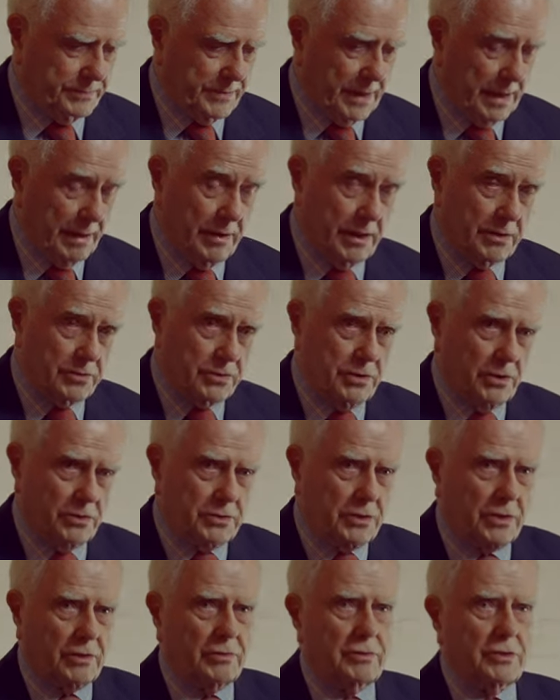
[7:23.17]
Now, that's
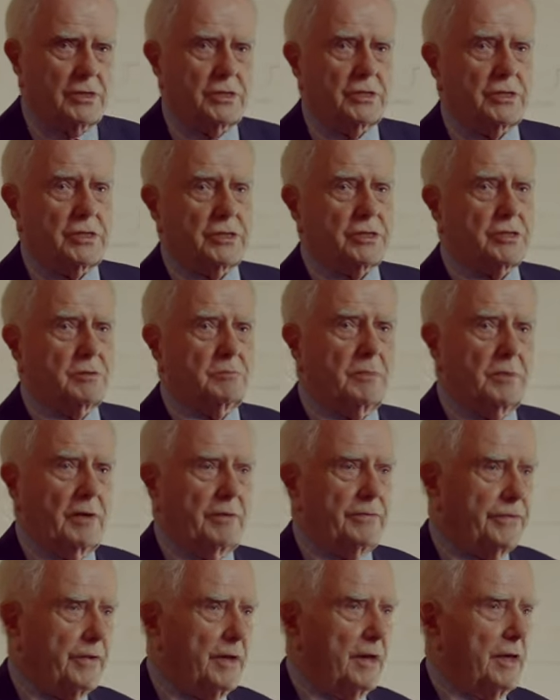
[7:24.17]
not a criticism
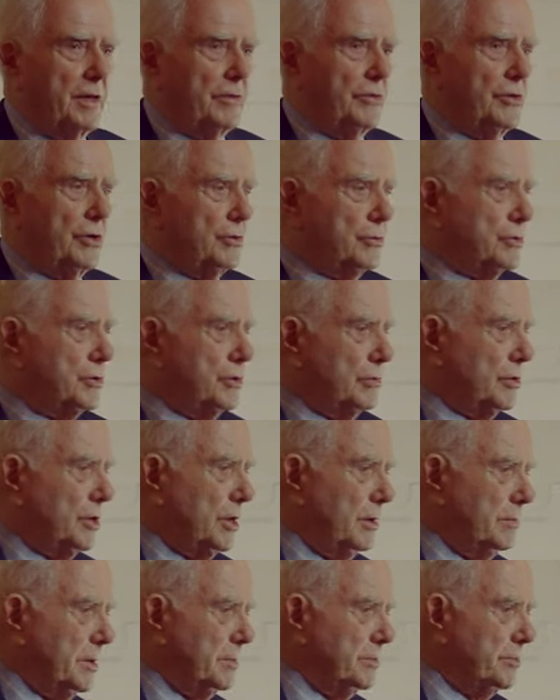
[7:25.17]
of those who
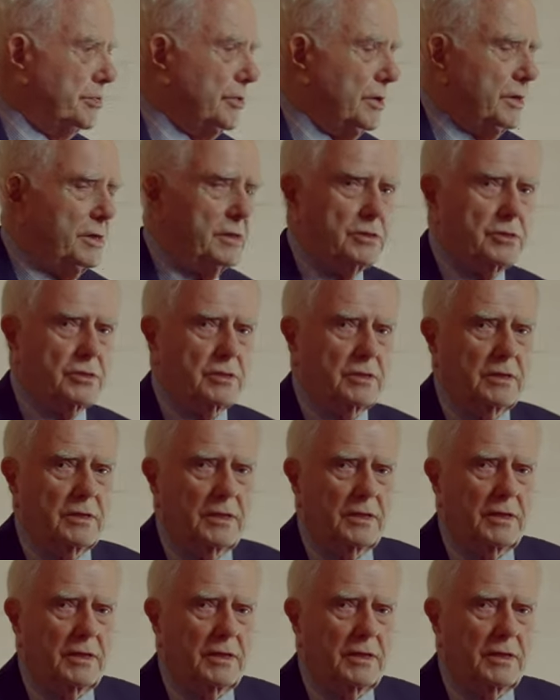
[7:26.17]
come and preach.